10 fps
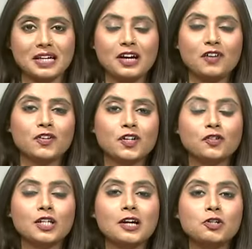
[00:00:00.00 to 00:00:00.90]
One of the
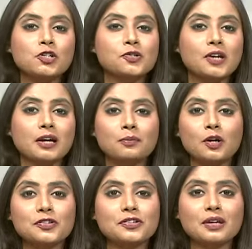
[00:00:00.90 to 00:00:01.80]
largest
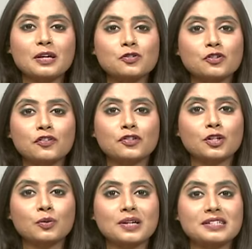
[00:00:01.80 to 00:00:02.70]
jackpots in the history of the
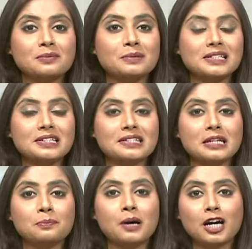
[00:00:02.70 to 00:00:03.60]
US, the multi-state
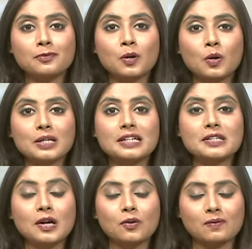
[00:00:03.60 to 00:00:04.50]
Powerball, is
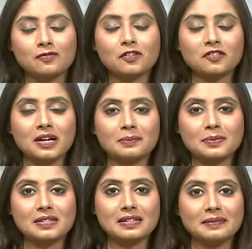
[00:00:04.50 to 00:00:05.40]
now up for grabs.